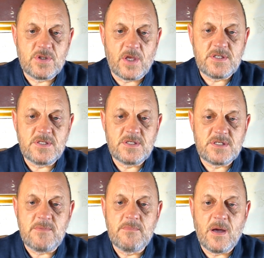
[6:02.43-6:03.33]
doesn't
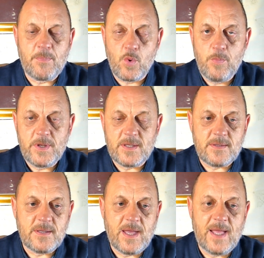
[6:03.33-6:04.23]
seem
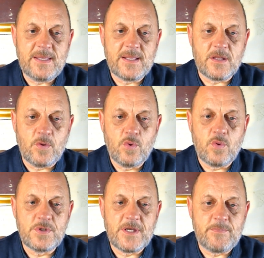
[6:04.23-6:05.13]
appropriate, adding that
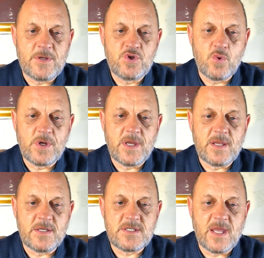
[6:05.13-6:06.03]
locals had been
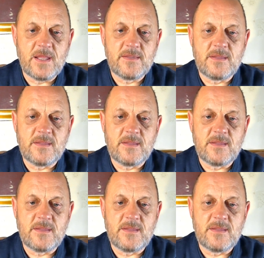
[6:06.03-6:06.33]
joking that singer